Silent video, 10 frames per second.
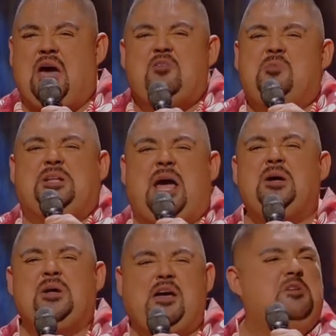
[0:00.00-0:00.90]

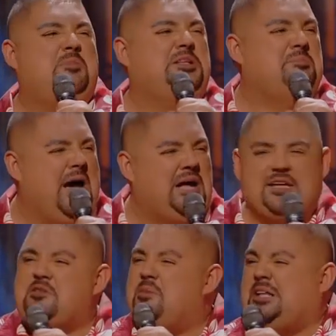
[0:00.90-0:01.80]
Everybody mad,
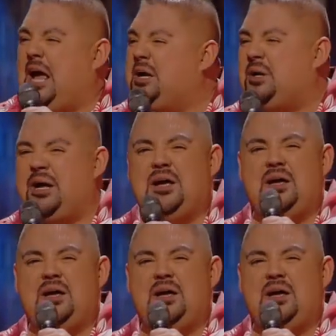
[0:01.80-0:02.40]
everybody angry.